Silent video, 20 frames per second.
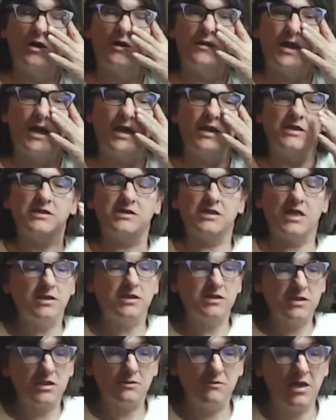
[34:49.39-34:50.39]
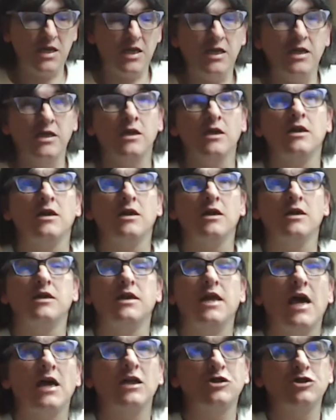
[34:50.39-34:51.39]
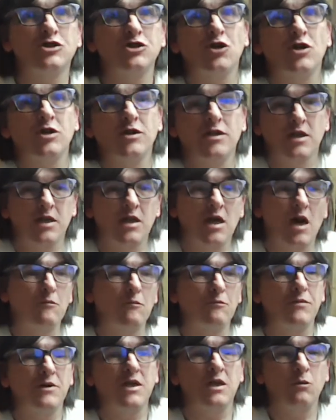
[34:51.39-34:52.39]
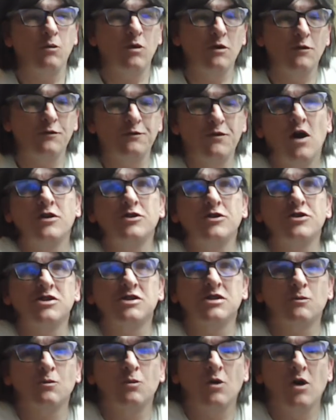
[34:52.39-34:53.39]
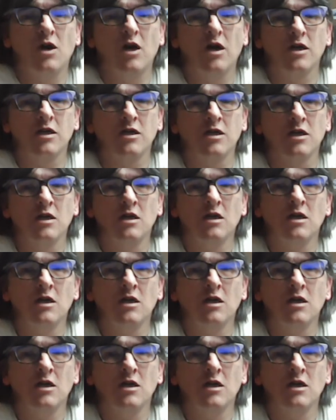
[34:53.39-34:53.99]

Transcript: They said to me, yeah, join the company, we'll find you some work.